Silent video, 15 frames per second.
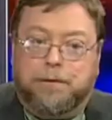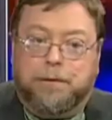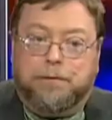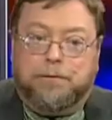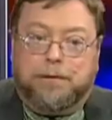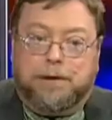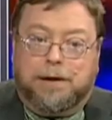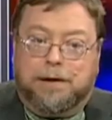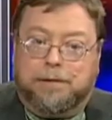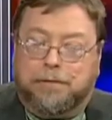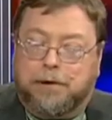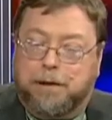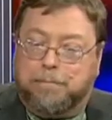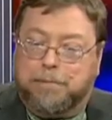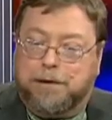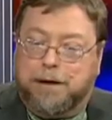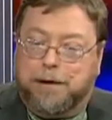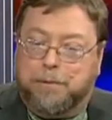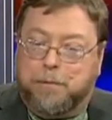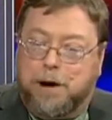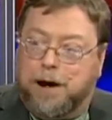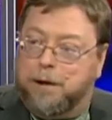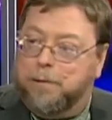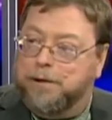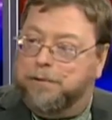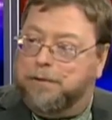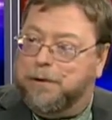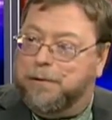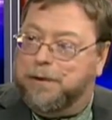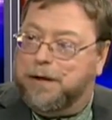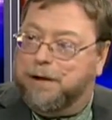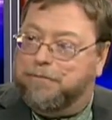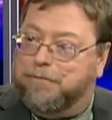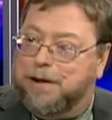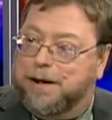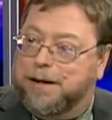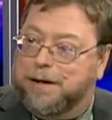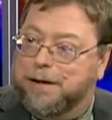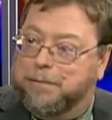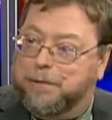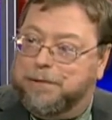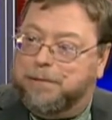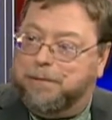news, except why are we still in there fighting? We're